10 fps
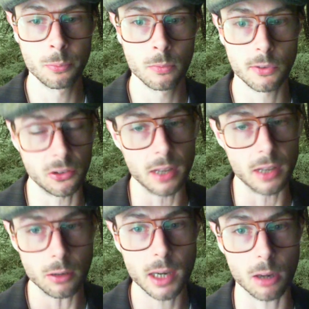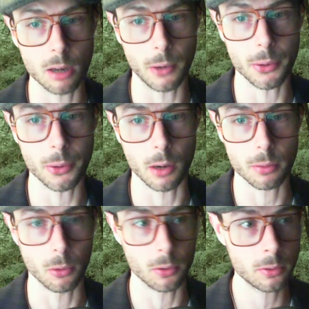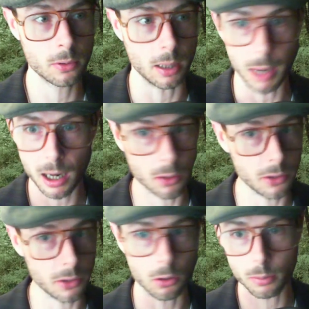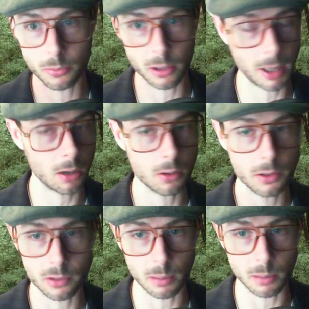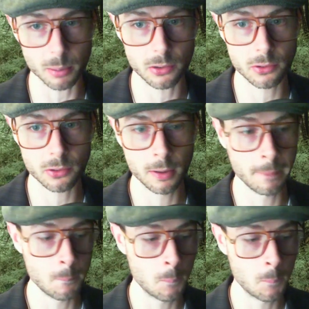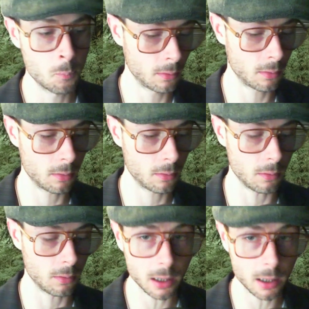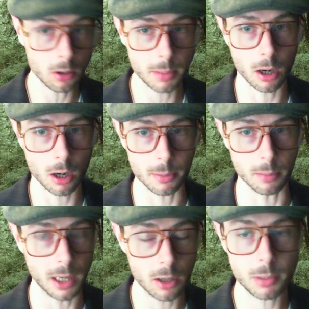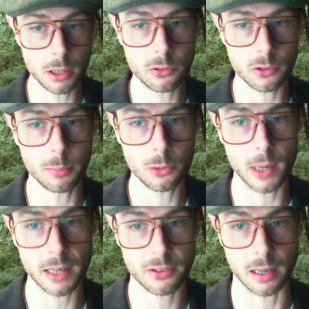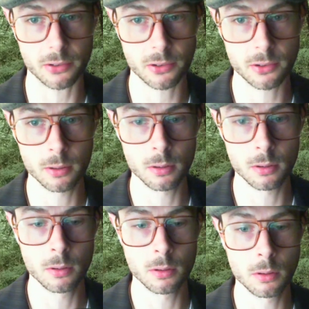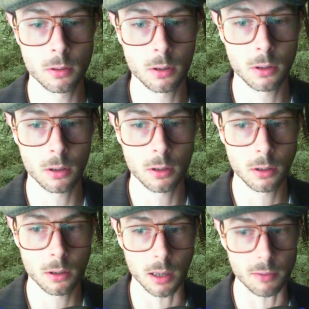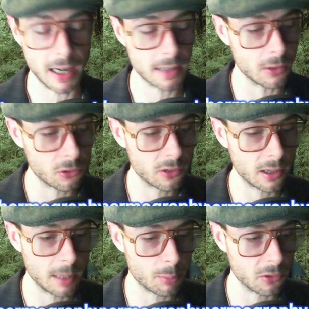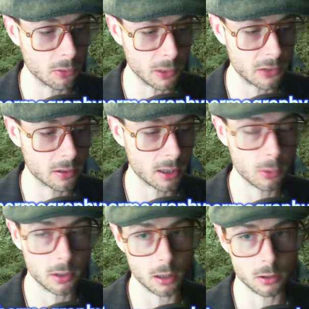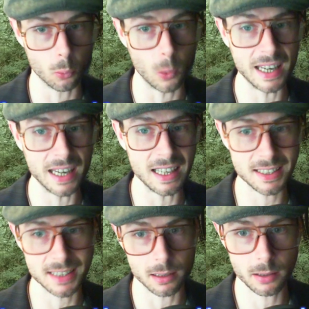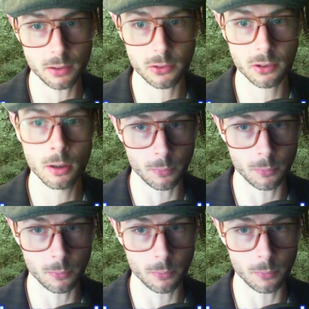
since they do care about their health more, they buy all these herbs, they buy all these supplements, and it could be harming them. They could be using them to excess. In fact, I just did an episode recently with Dr. Wendy Sellens,